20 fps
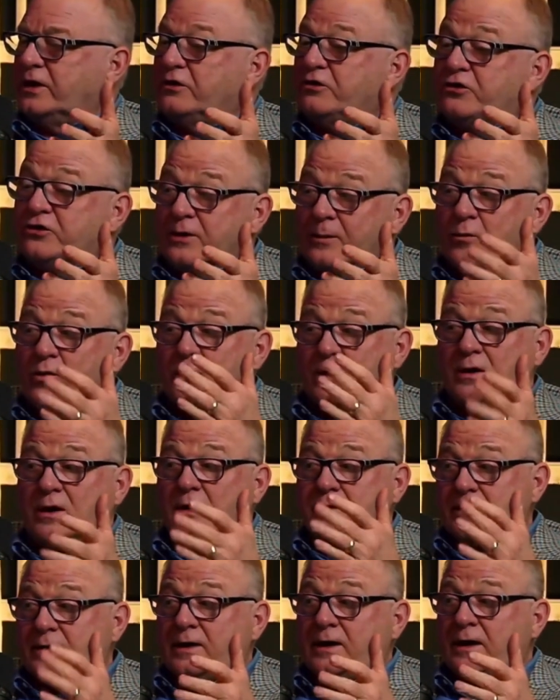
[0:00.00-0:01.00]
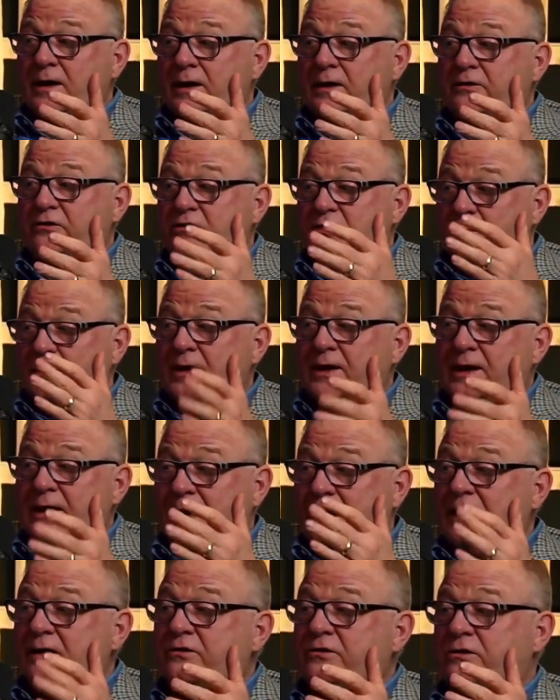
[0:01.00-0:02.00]
and somewhere along the line, somebody
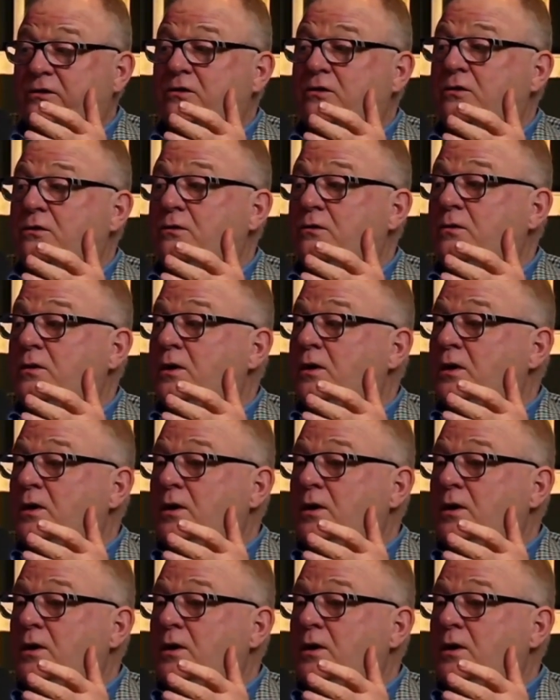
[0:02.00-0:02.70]
asks you